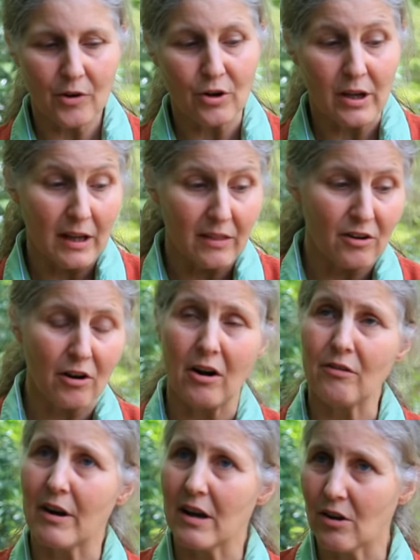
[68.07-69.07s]
okay, their
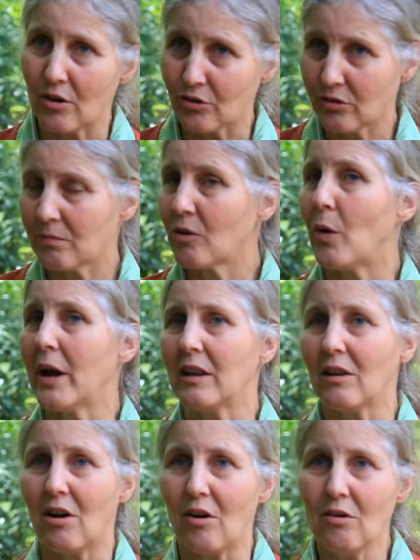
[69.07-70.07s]
heart rate goes quite
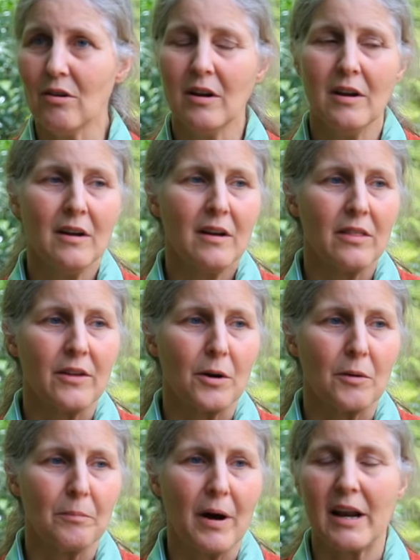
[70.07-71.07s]
low,
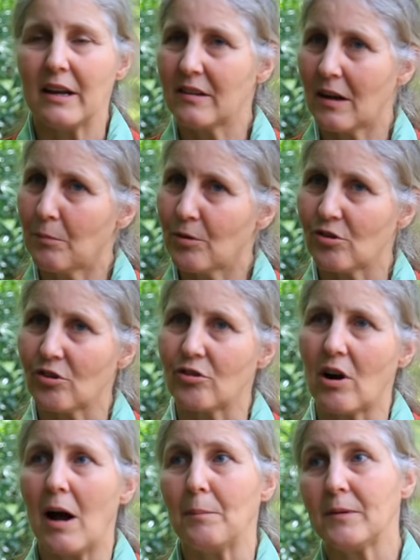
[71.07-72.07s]
their body temperature
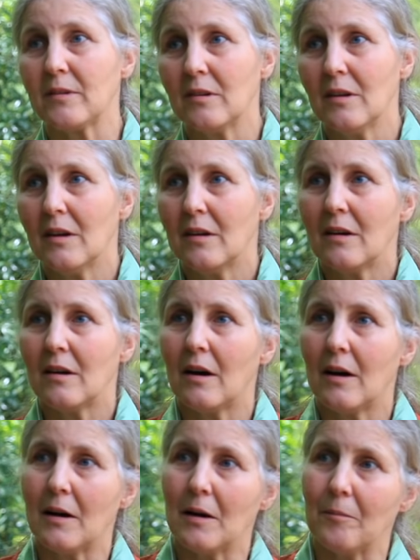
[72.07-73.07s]
drops
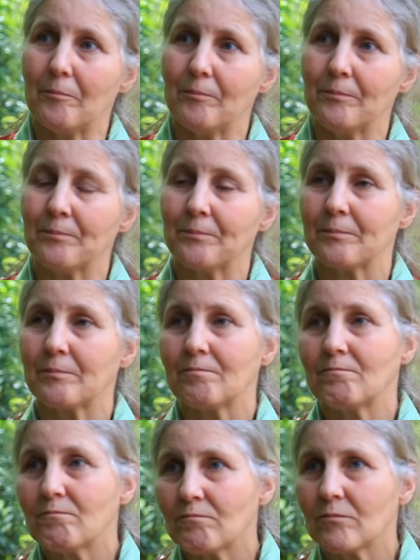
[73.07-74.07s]
um,
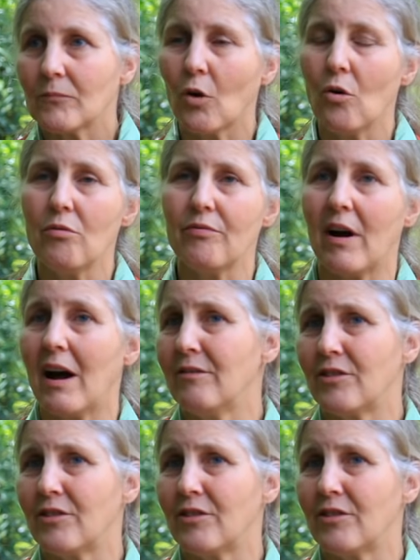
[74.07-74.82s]
oh, five